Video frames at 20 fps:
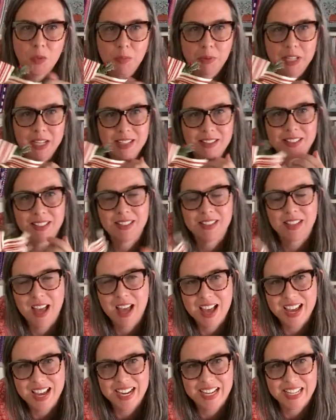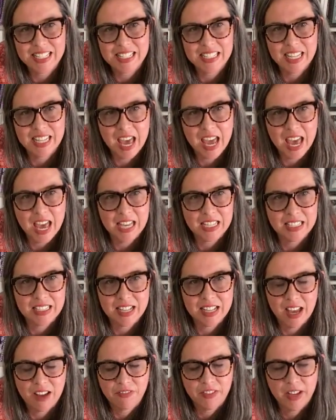Bling Designs. Yes,
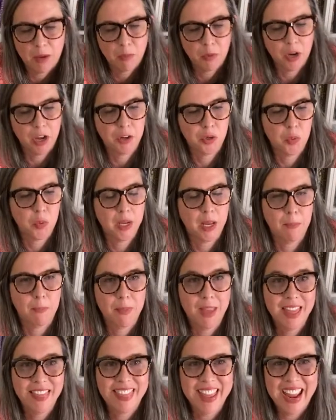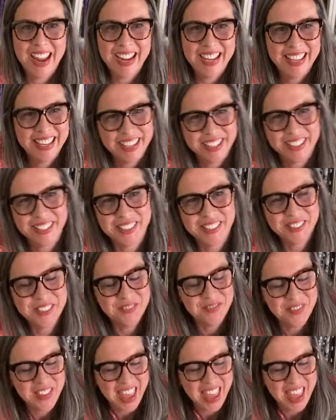not Fiber on a Whim. Thank you.